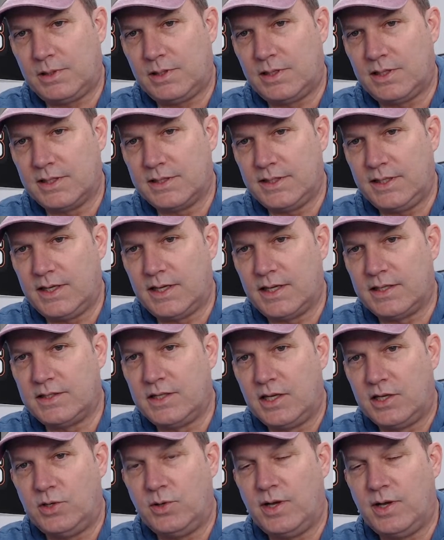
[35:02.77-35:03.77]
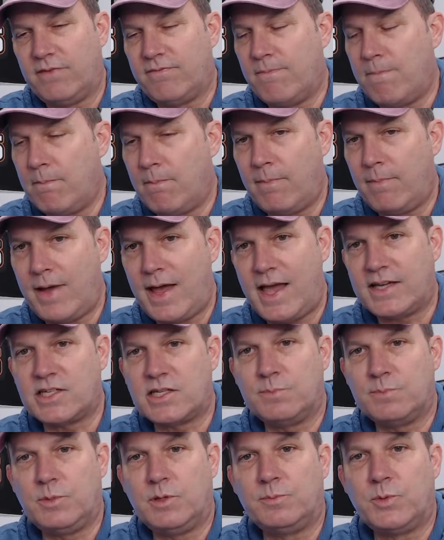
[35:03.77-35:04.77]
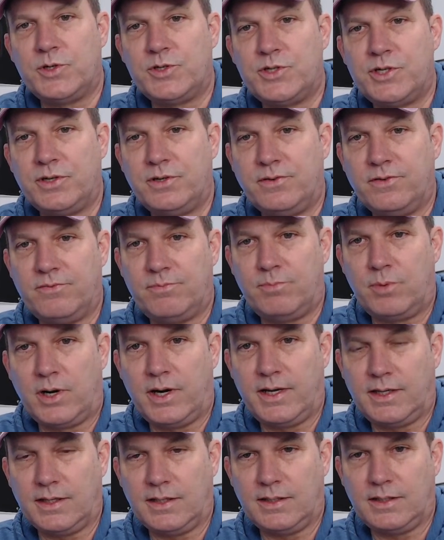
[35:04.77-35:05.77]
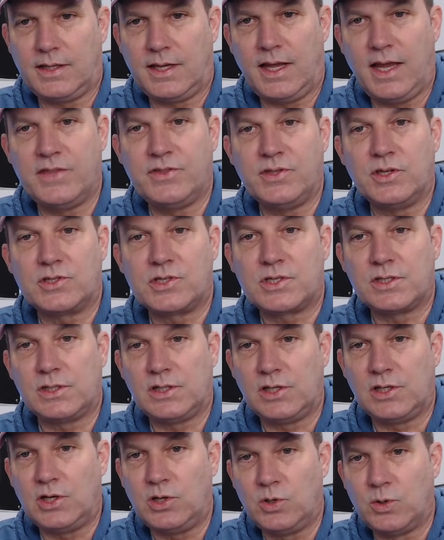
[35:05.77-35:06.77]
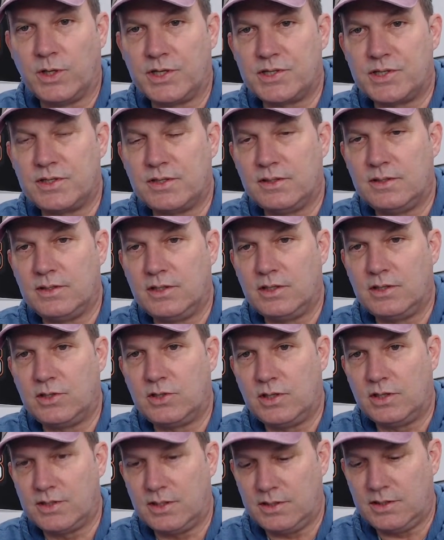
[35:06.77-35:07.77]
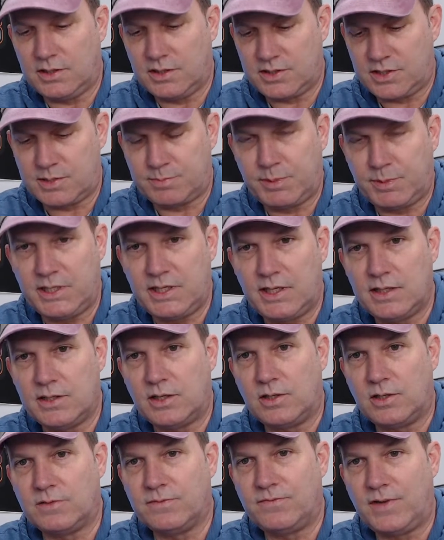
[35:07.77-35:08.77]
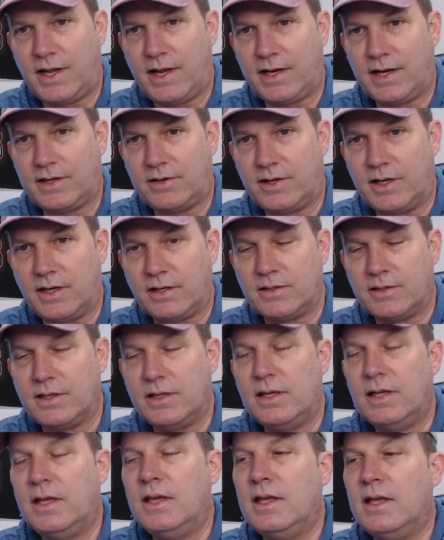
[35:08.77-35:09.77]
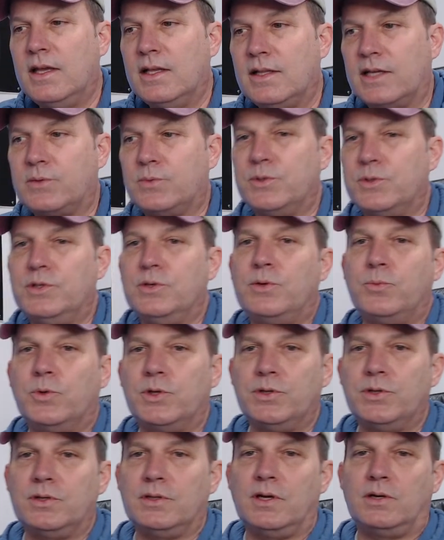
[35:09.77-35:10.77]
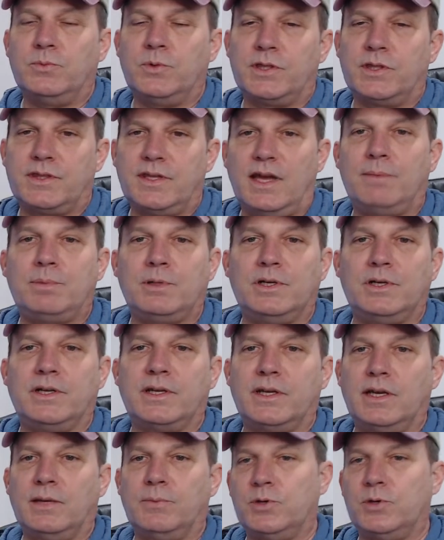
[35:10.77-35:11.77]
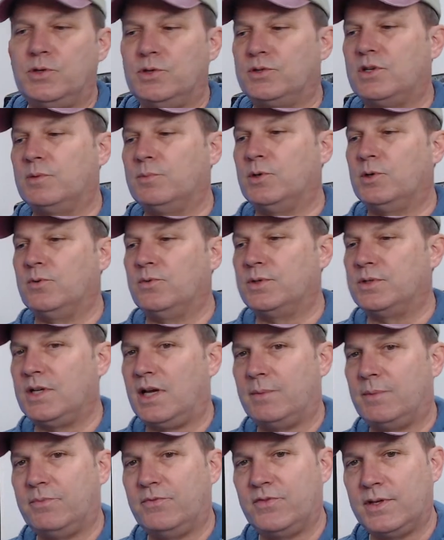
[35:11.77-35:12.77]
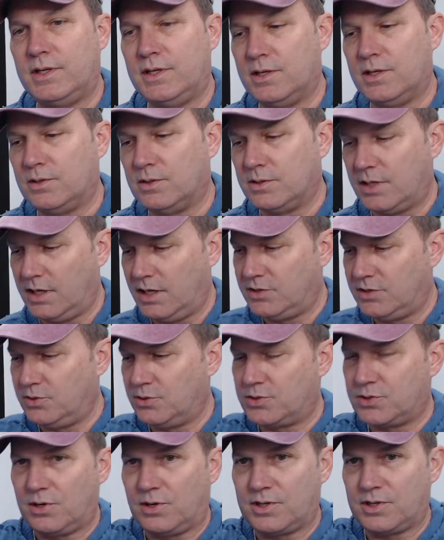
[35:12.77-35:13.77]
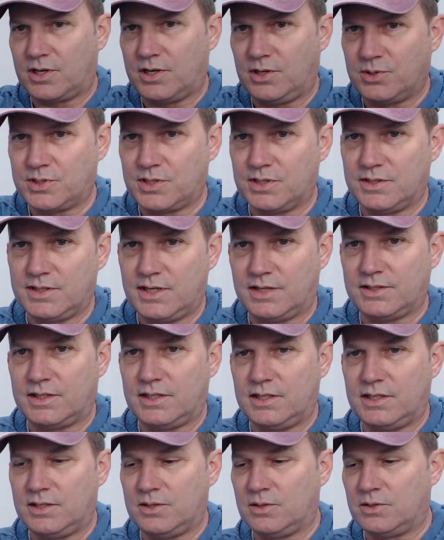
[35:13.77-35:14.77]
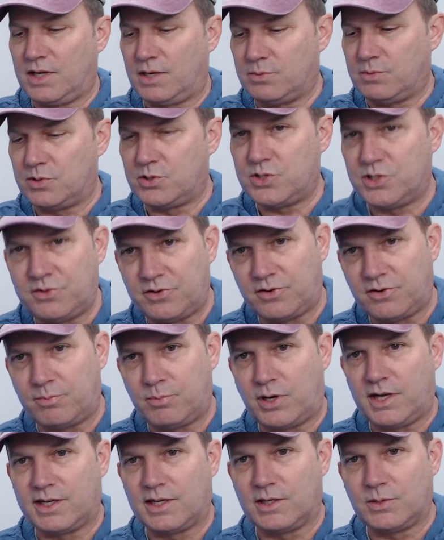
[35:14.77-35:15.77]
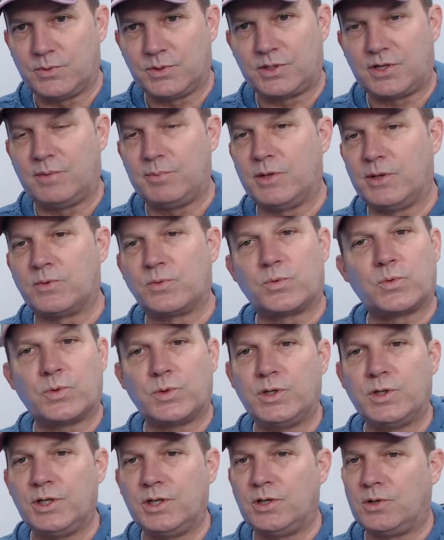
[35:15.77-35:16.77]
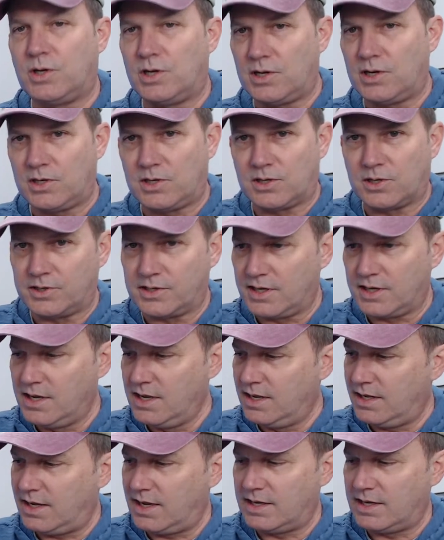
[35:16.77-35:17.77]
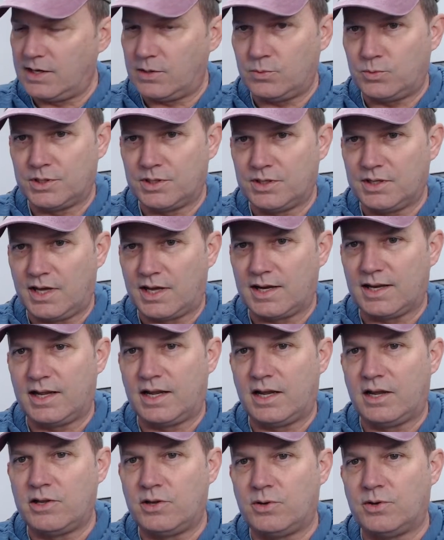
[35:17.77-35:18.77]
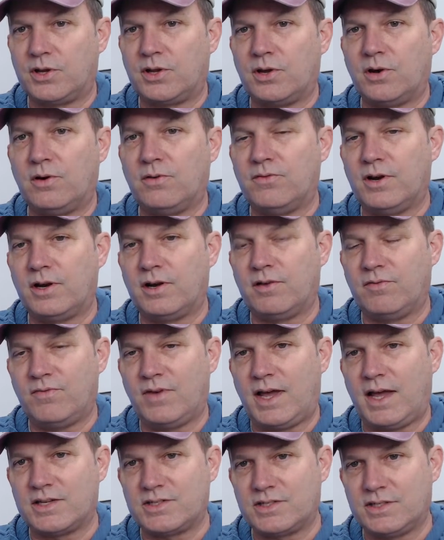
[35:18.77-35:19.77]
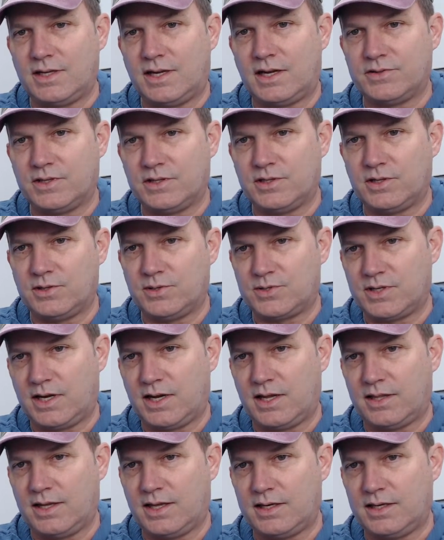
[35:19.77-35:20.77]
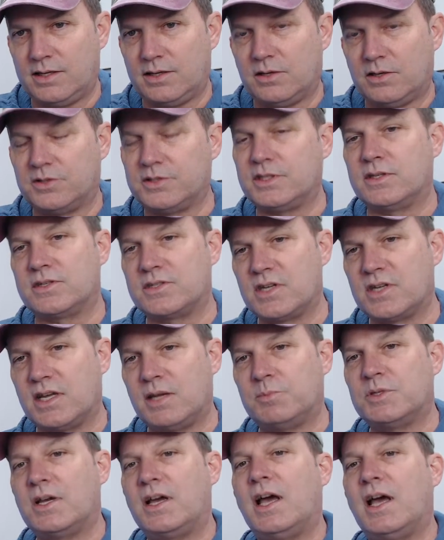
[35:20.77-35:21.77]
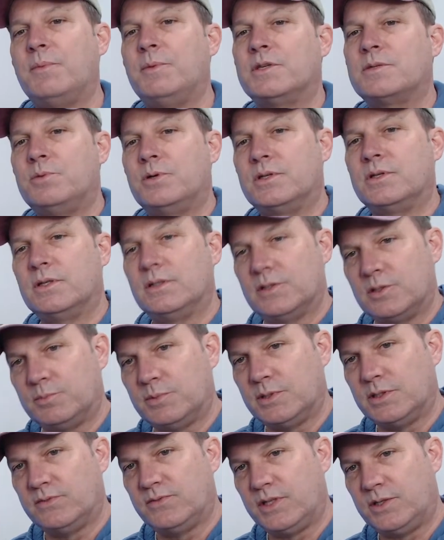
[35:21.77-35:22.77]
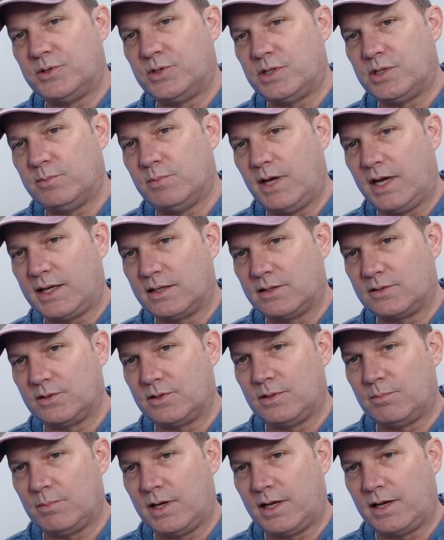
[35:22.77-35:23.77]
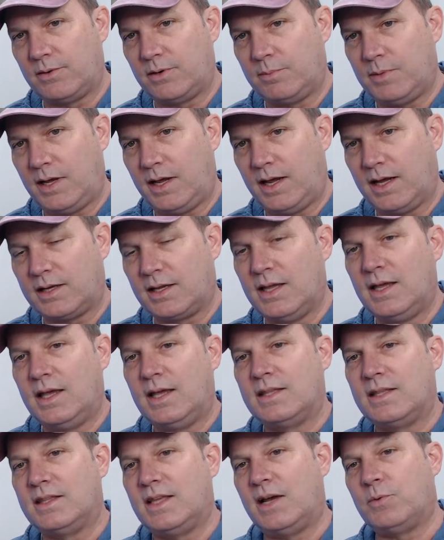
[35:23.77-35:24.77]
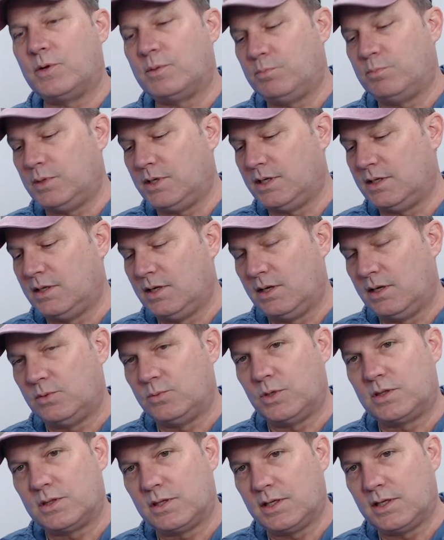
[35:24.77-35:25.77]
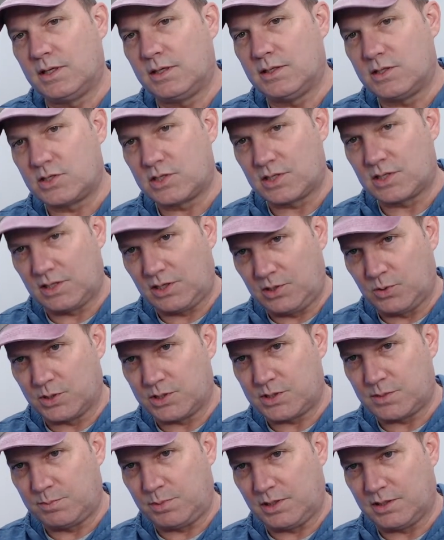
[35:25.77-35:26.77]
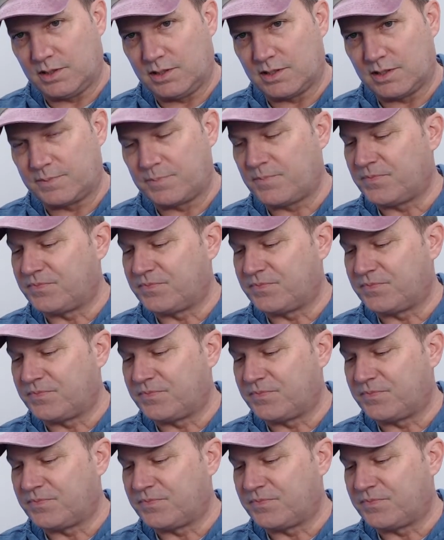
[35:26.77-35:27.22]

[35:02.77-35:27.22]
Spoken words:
plugged in, you have maximum regenerative braking and the slowest speed on flat ground. Like with that plug in, when you'd come over the top of a hill and you'd start coasting down the hill, that regenerative braking would come in real hard and it would not allow you to go very fast down the other side of that hill. And at the same time, it's putting a little bit of energy back into your battery pack. That would be with the slowest plug.